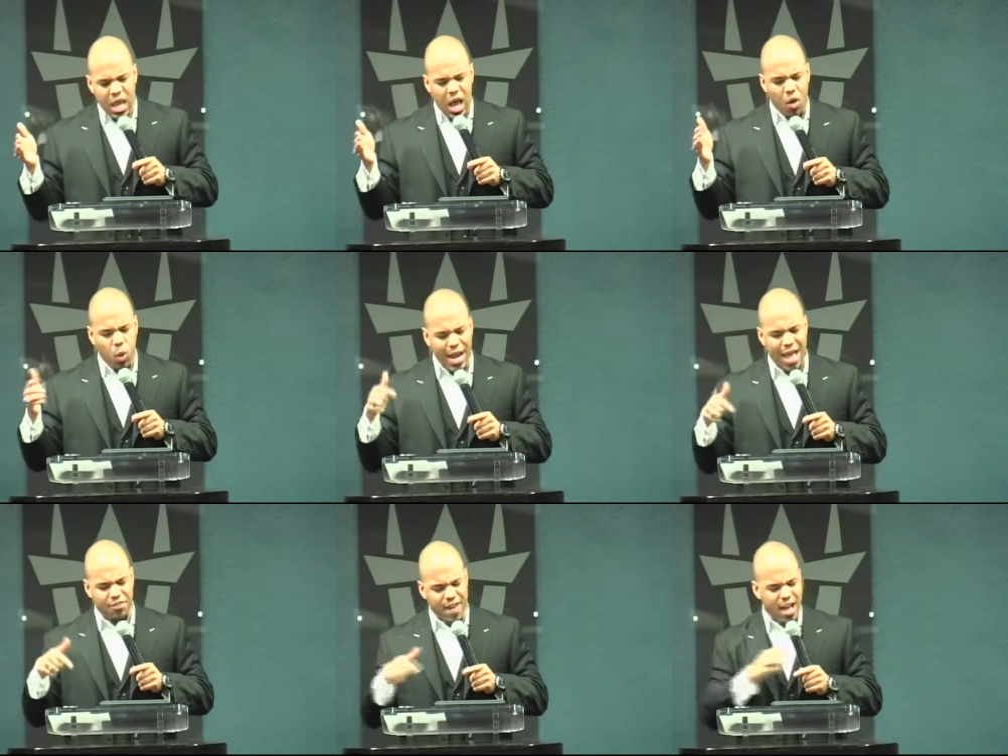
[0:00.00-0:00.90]
Uh, what
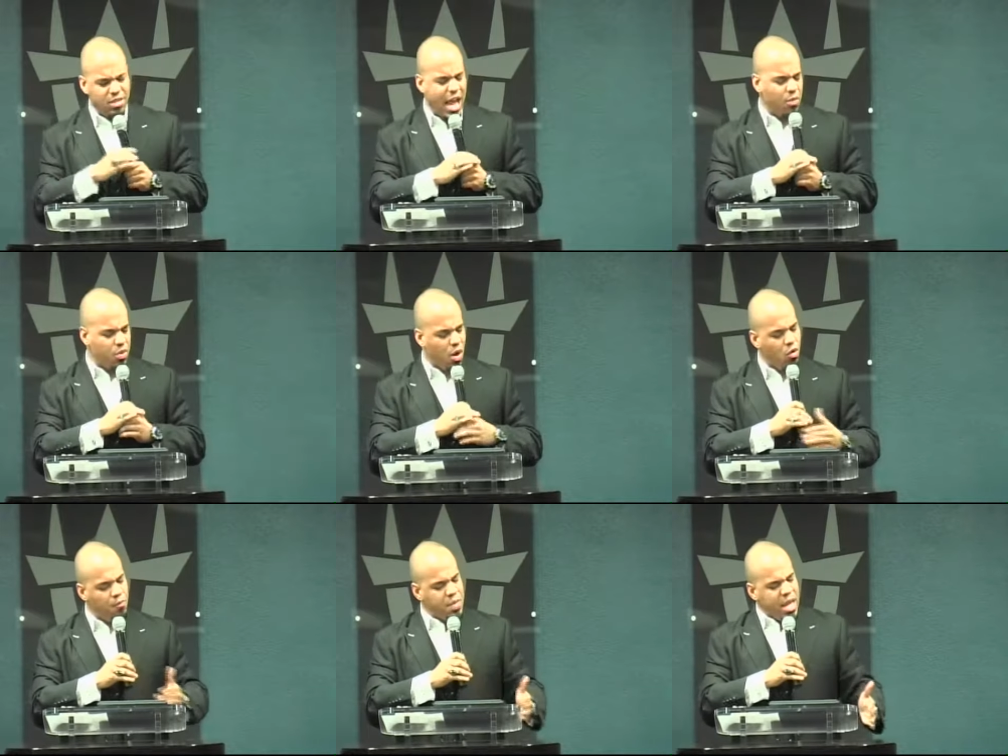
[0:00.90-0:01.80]
I found out,
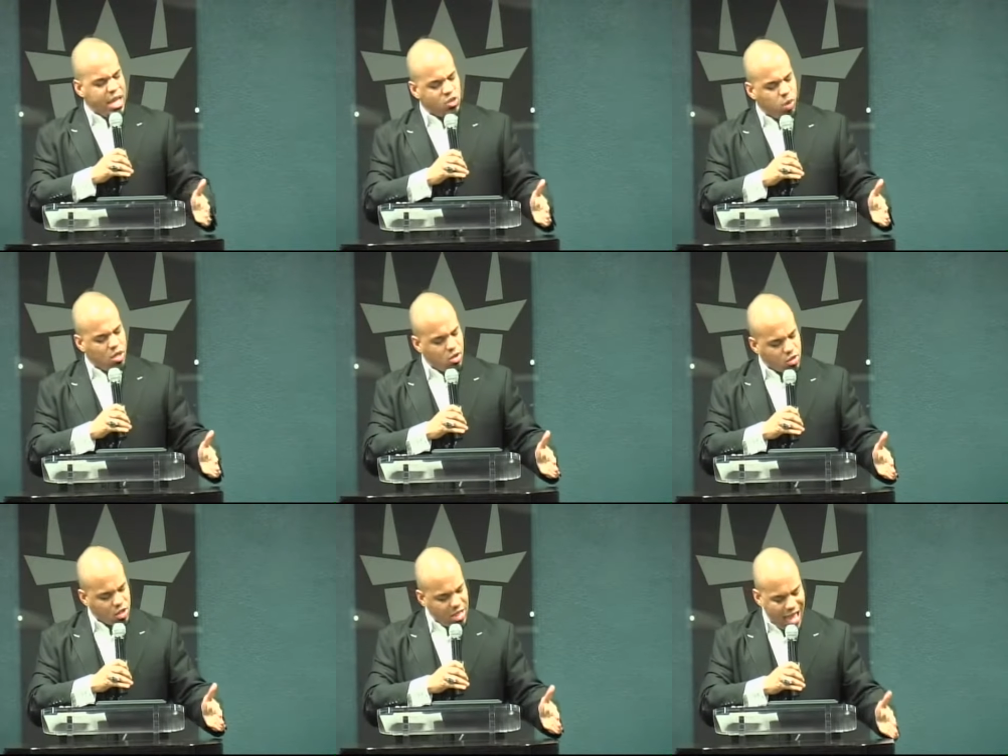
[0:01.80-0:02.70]
though, is what
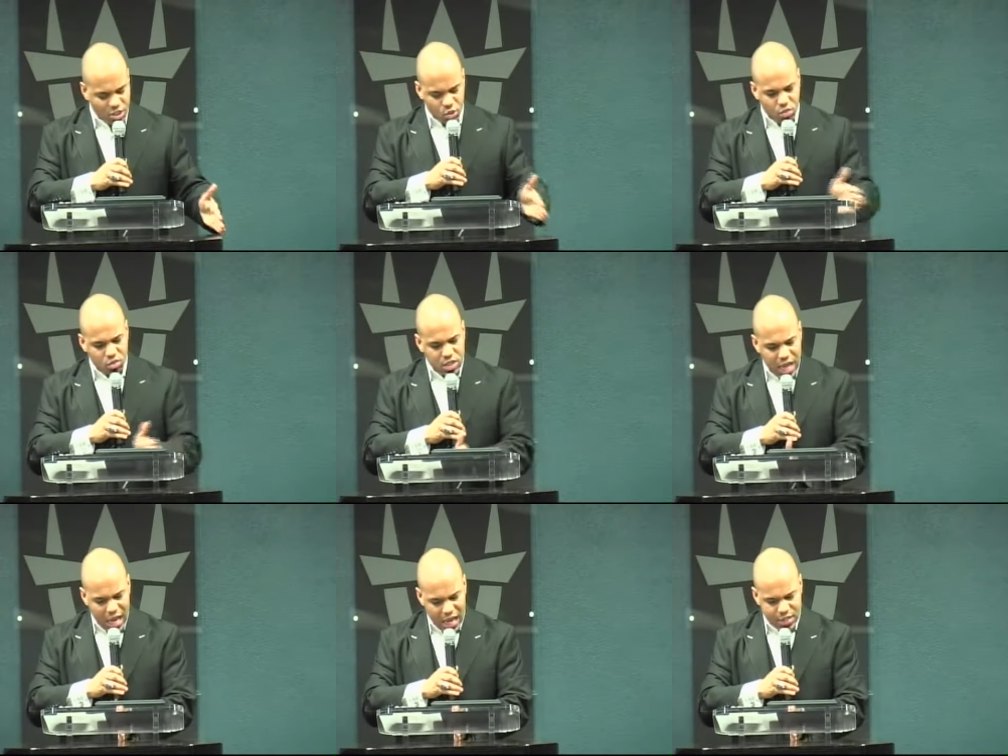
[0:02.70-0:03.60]
looks logical
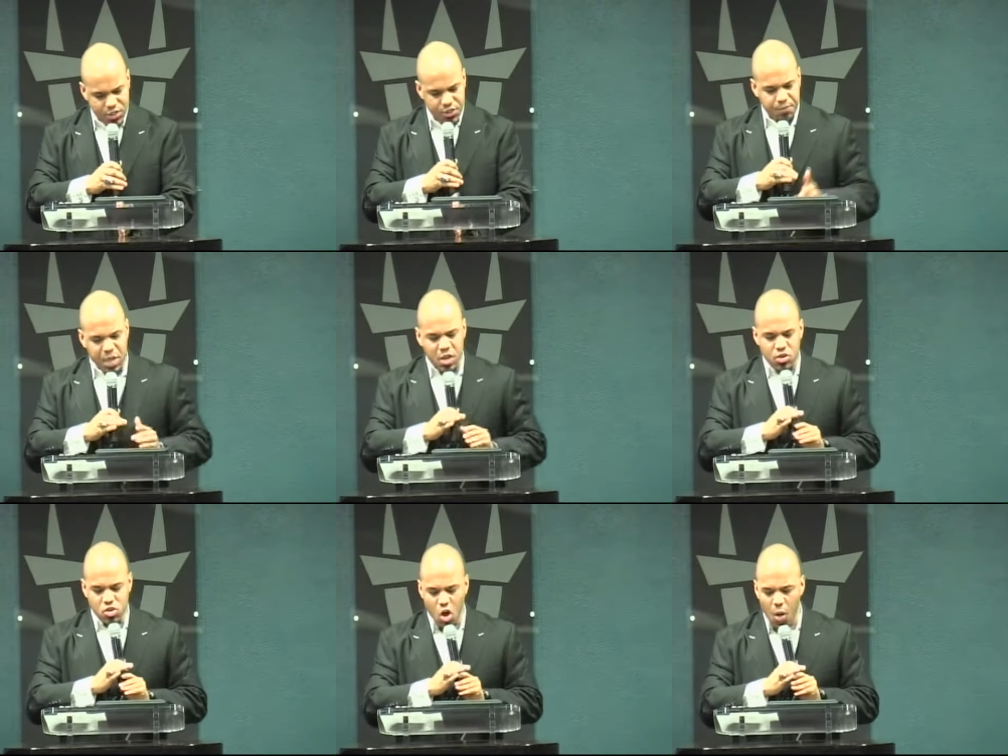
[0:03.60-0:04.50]
to us
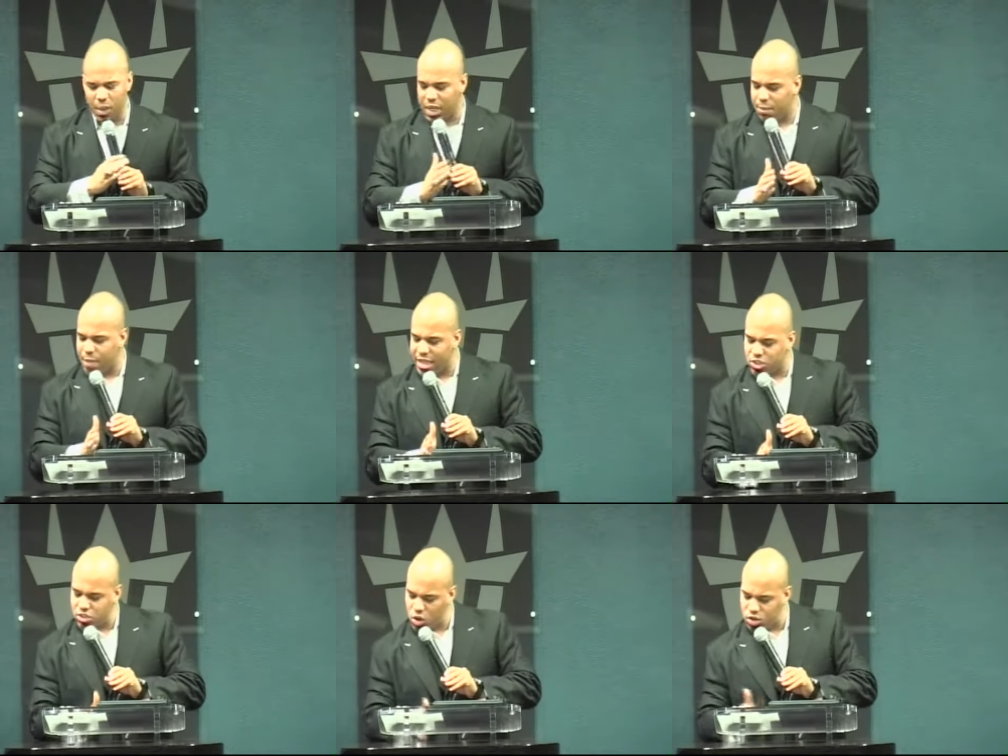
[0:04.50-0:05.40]
normally
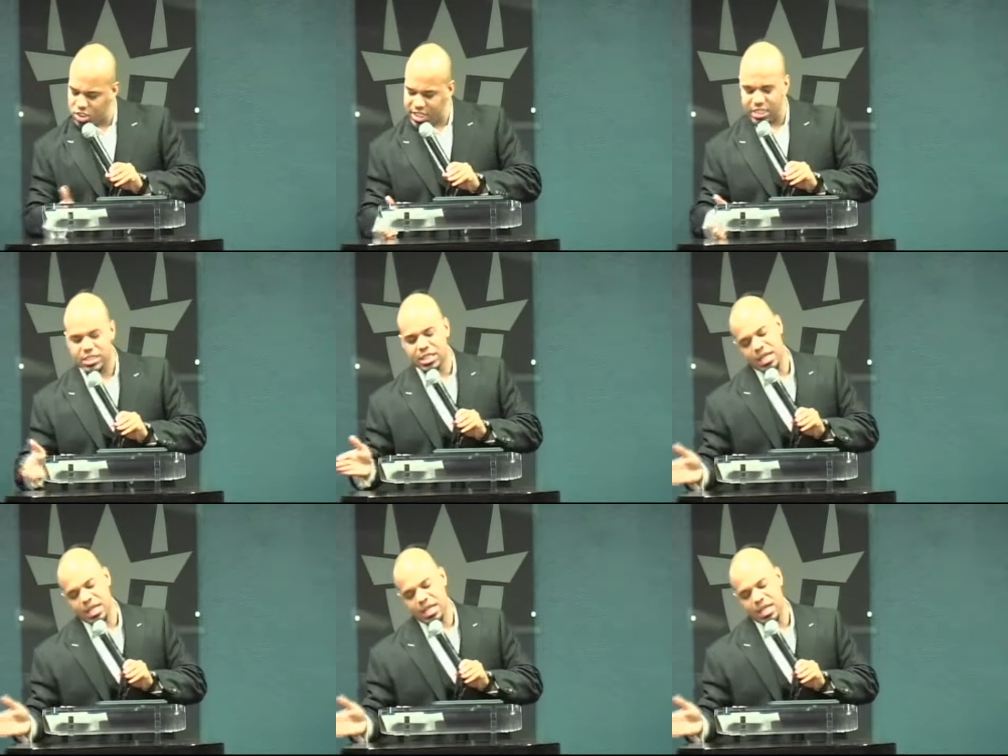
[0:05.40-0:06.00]
makes no sense to